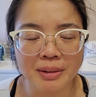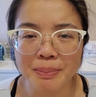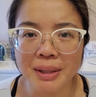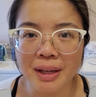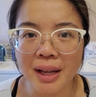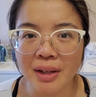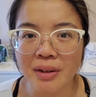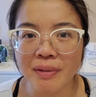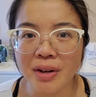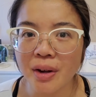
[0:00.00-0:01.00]
But hey, you
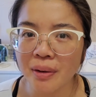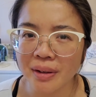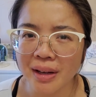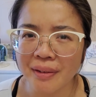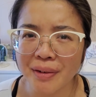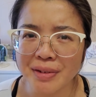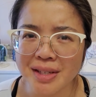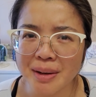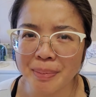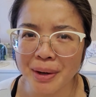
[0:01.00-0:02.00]
never know. Have you ever
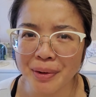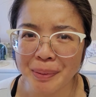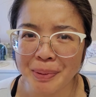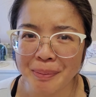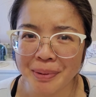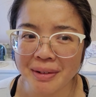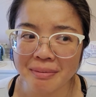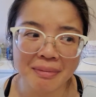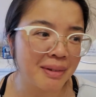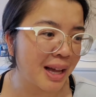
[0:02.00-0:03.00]
seen a bear with a pimple?
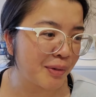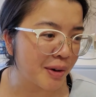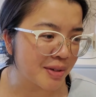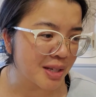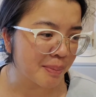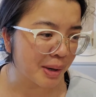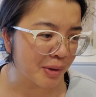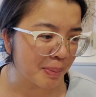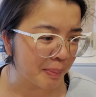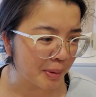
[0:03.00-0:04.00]
Have you ever seen a bear with
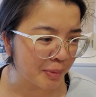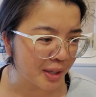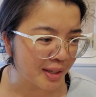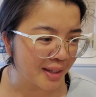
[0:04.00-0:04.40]
a pimple, Moy?